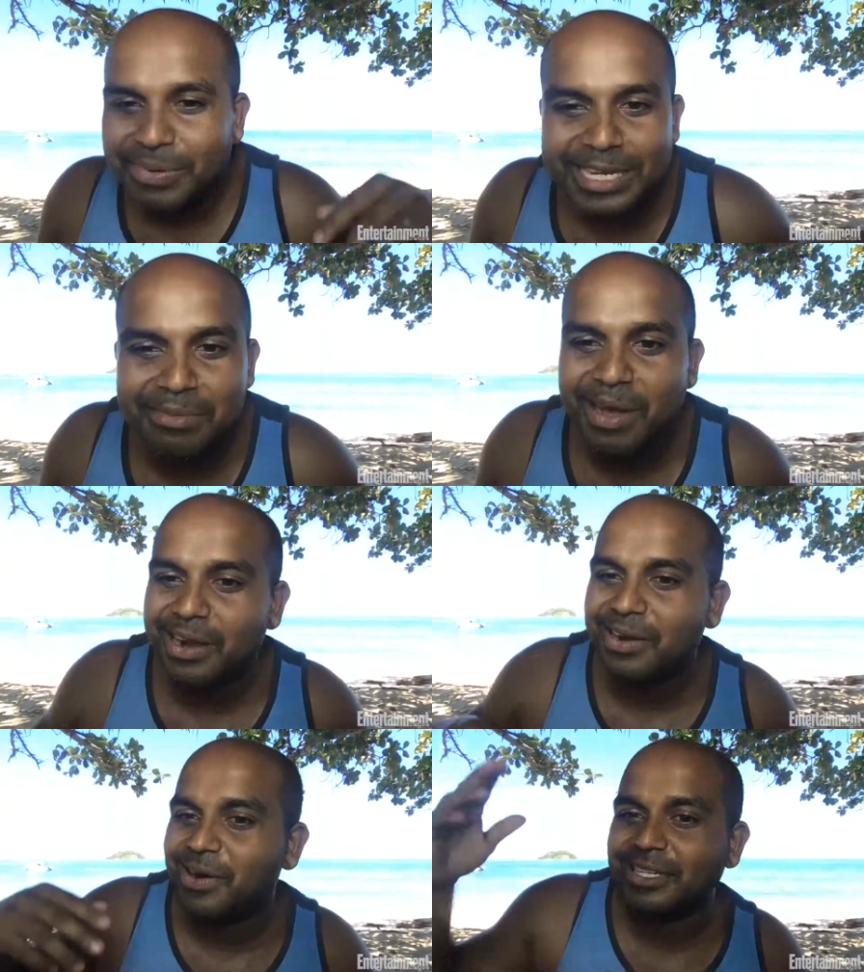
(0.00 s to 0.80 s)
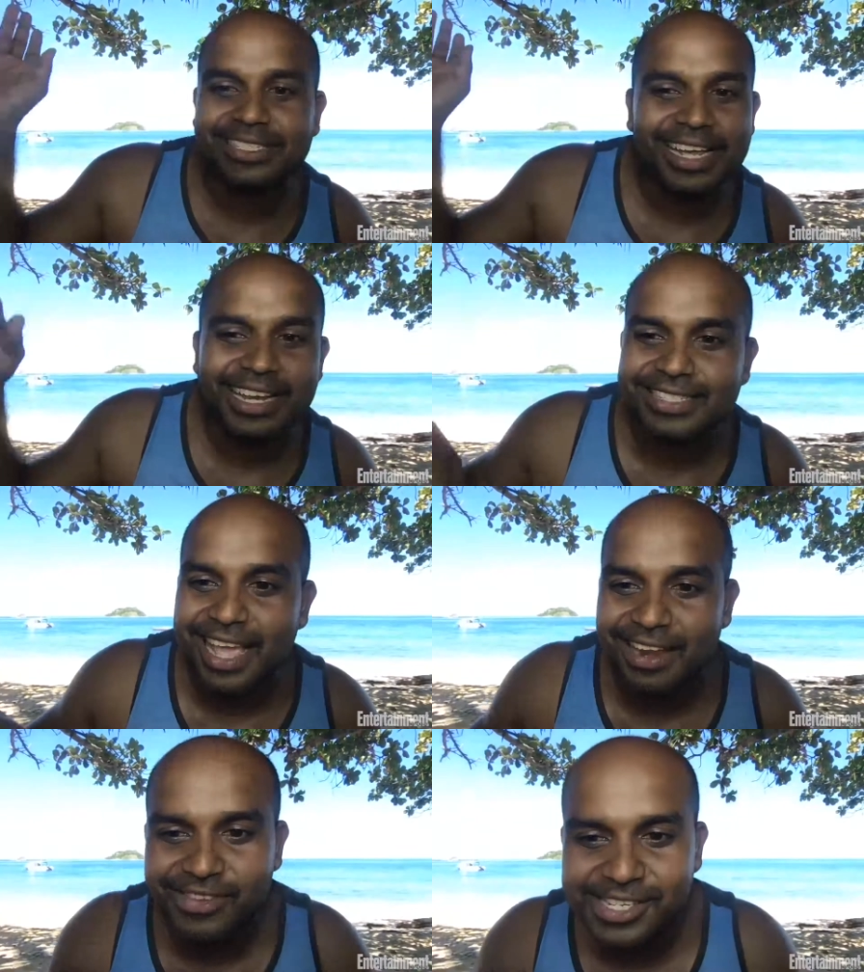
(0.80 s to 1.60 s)
peanut butter and jelly
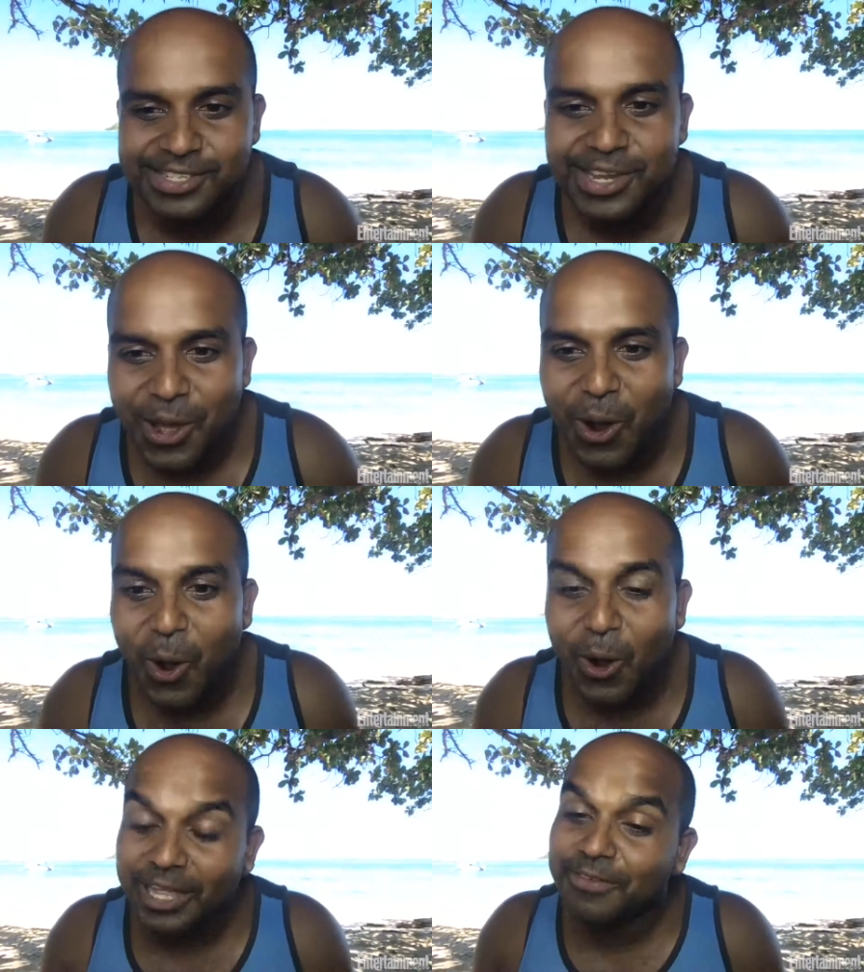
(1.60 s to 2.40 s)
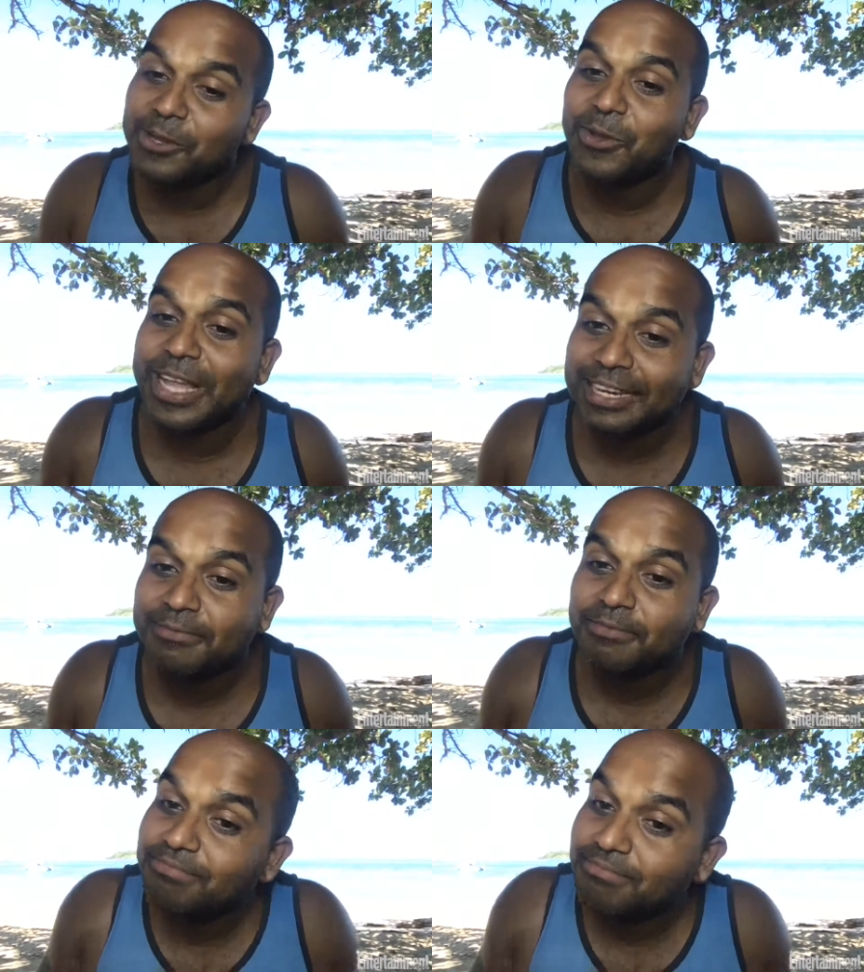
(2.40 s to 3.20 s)
sandwich, or even you
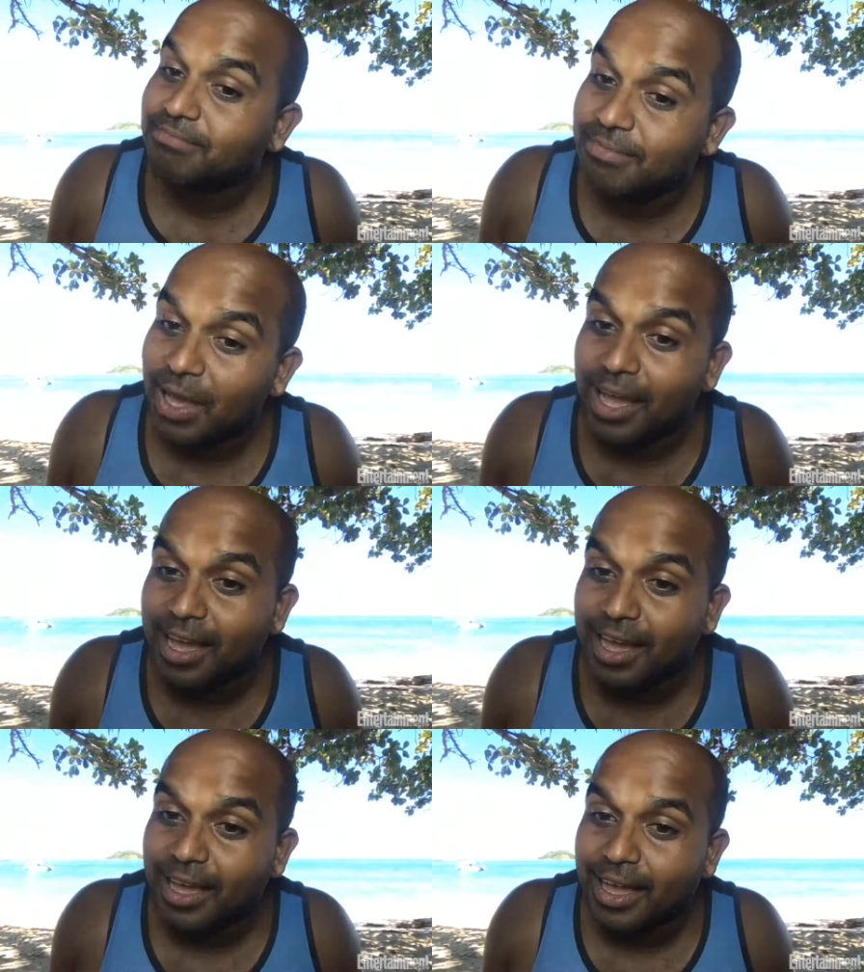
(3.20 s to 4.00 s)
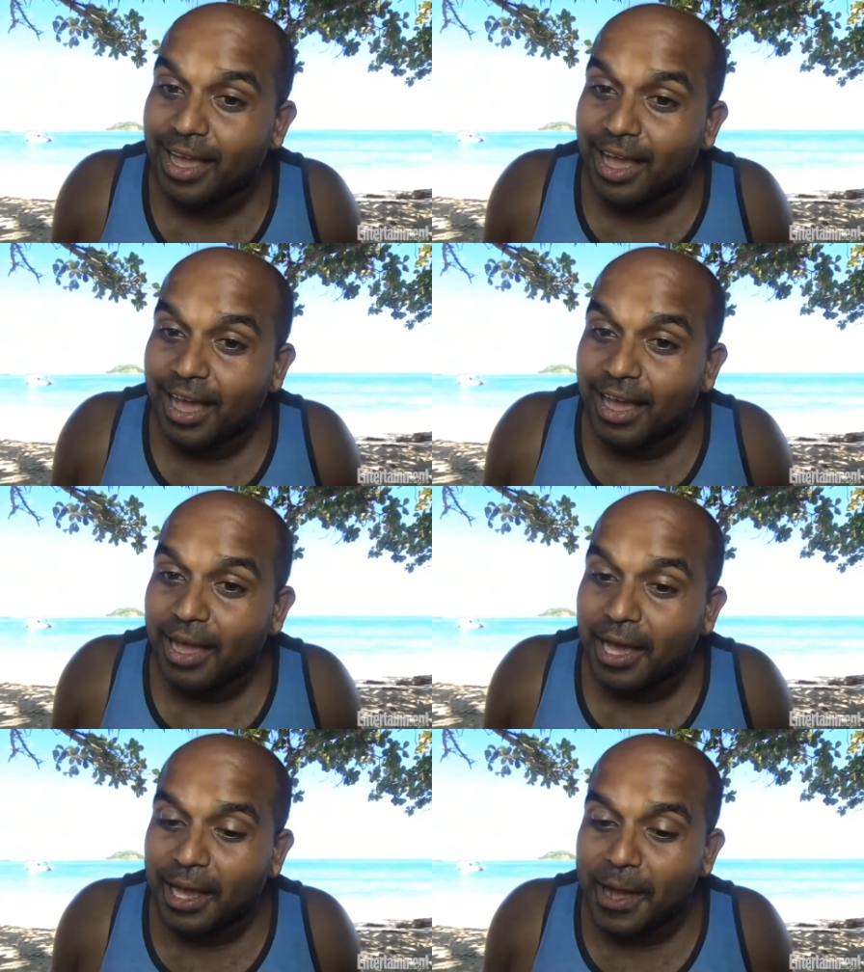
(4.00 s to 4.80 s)
can uh, uh, uh,
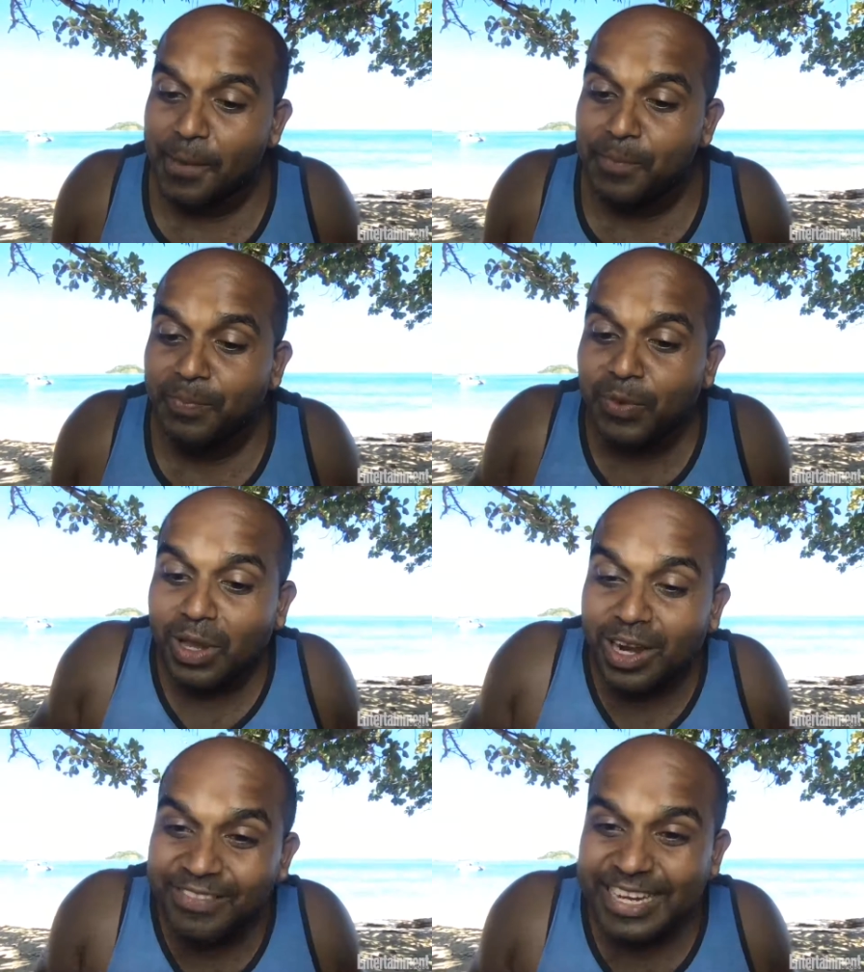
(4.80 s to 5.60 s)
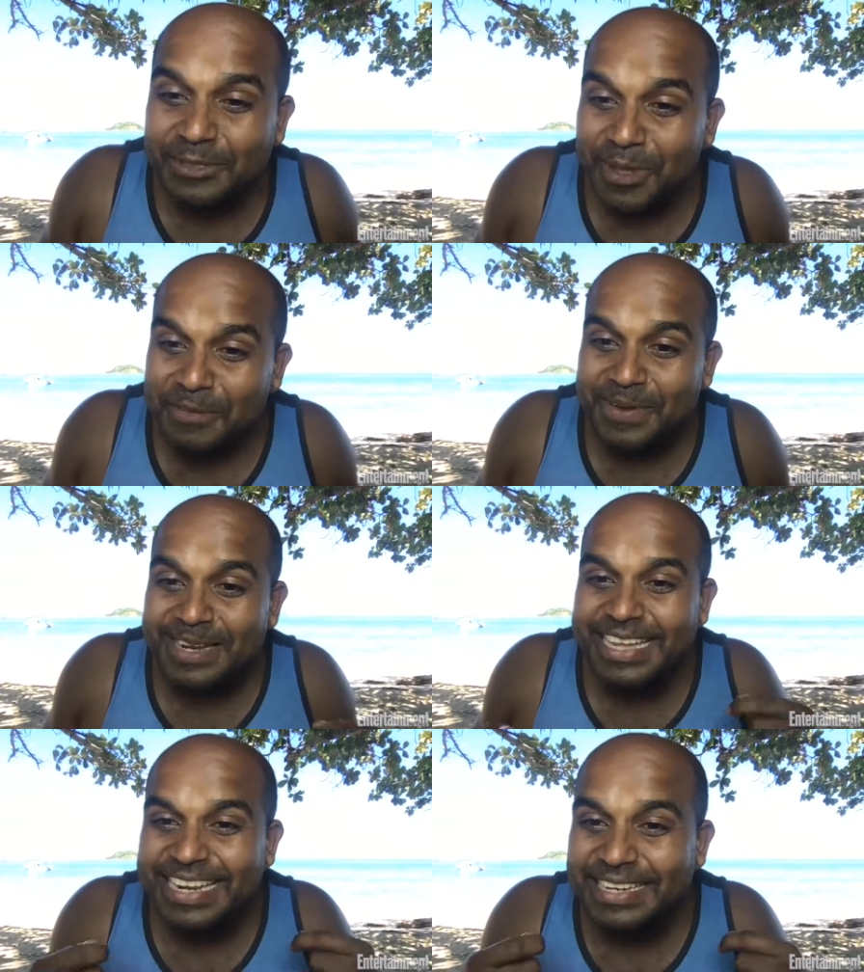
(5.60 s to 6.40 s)
uh convince
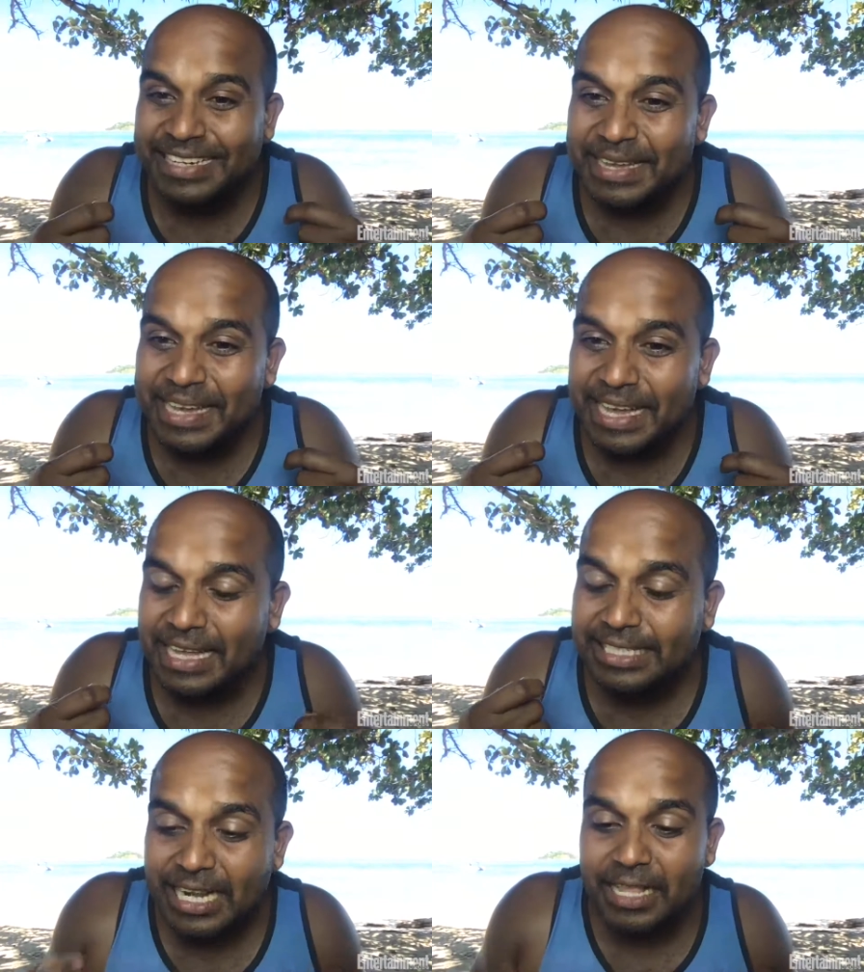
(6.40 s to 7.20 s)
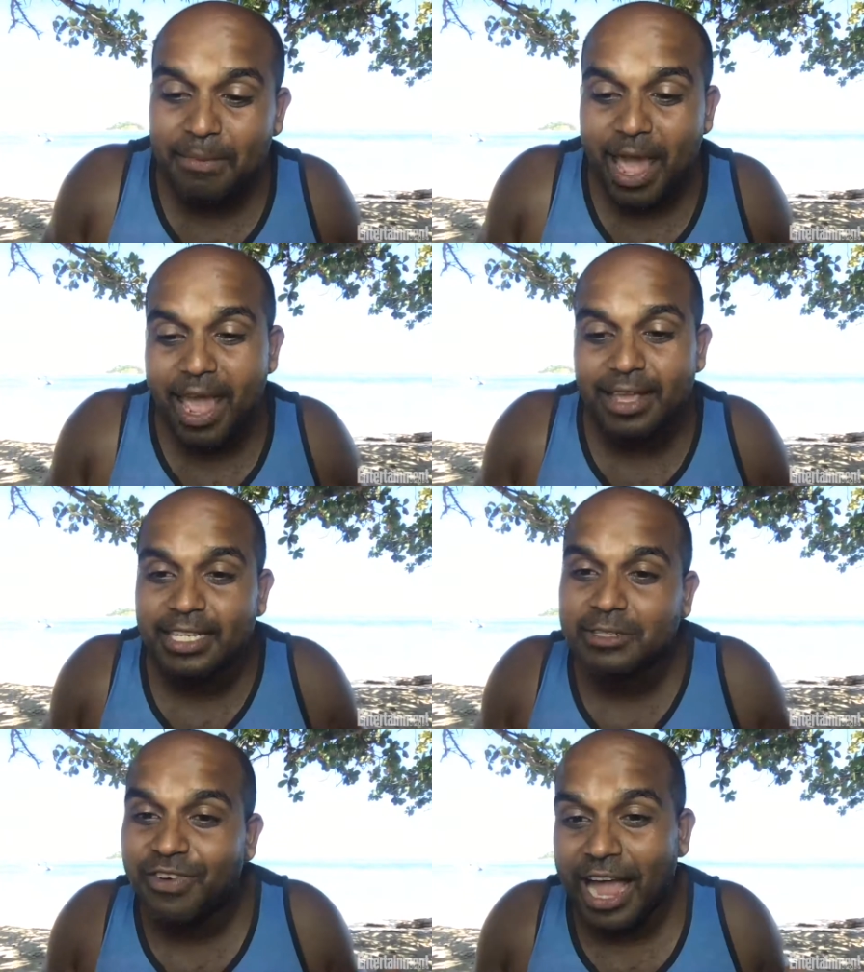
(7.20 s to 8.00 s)
people and uh, tell them, hey,
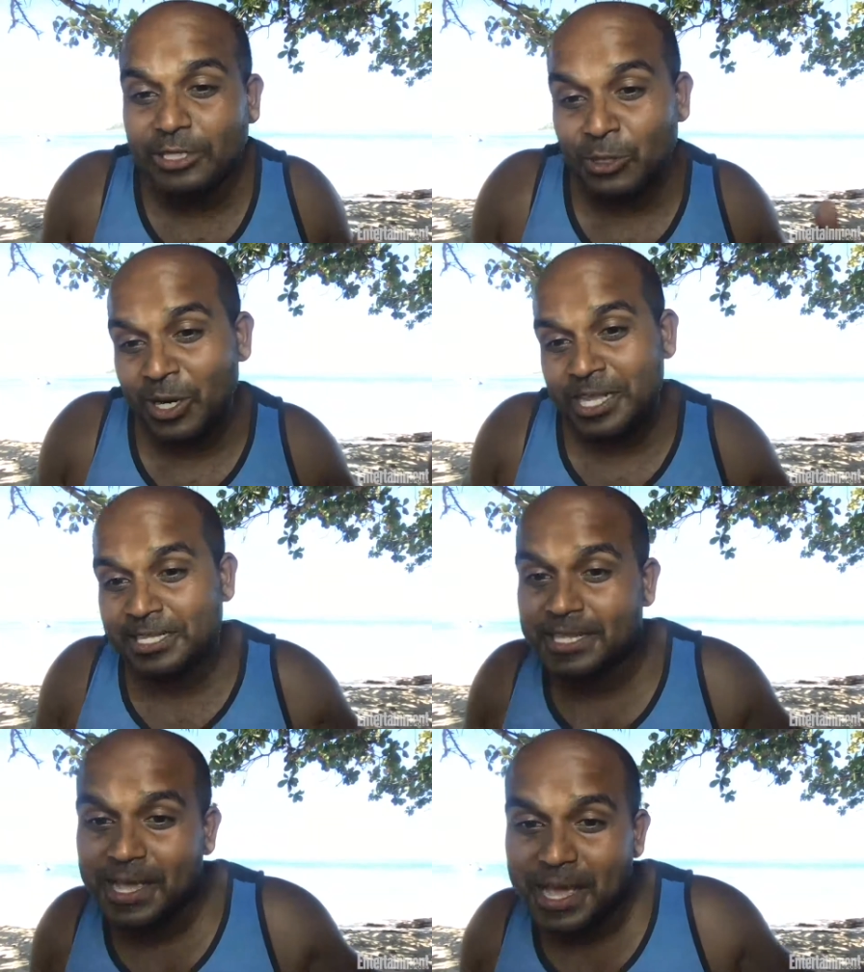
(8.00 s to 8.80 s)
this fire token is